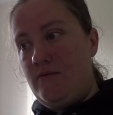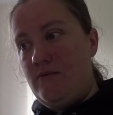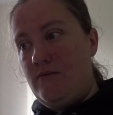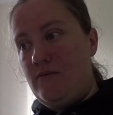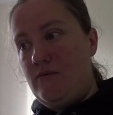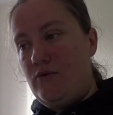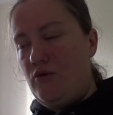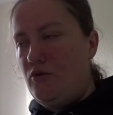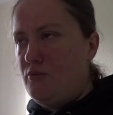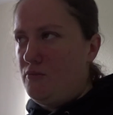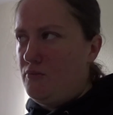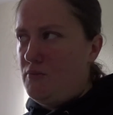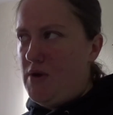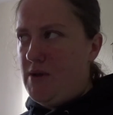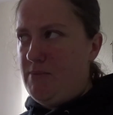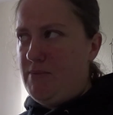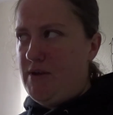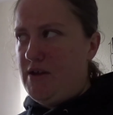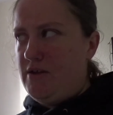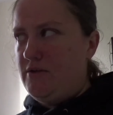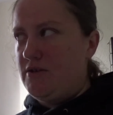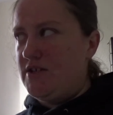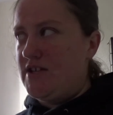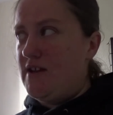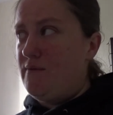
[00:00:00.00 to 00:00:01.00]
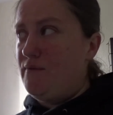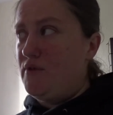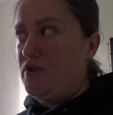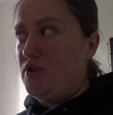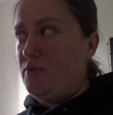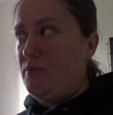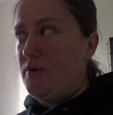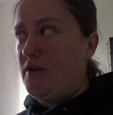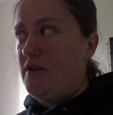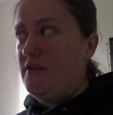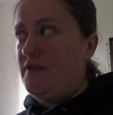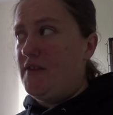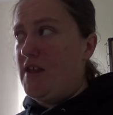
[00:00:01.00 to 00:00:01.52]
or maybe 7th
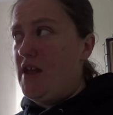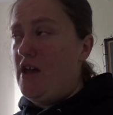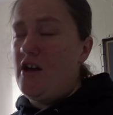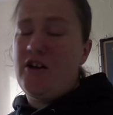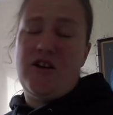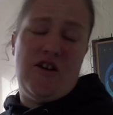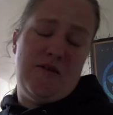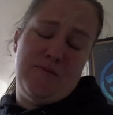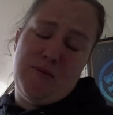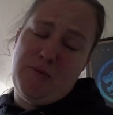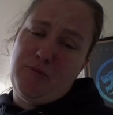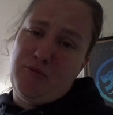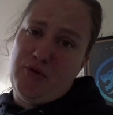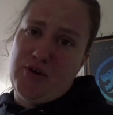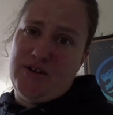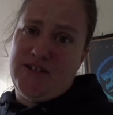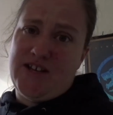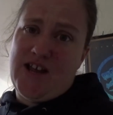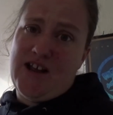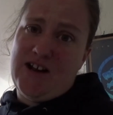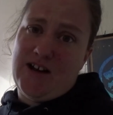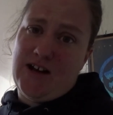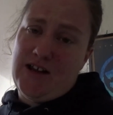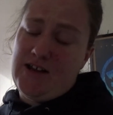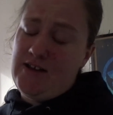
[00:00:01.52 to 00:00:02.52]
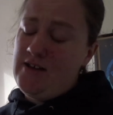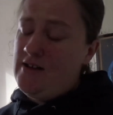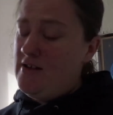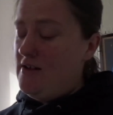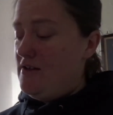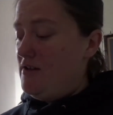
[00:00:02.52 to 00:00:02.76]
birthday. I can't remember exactly,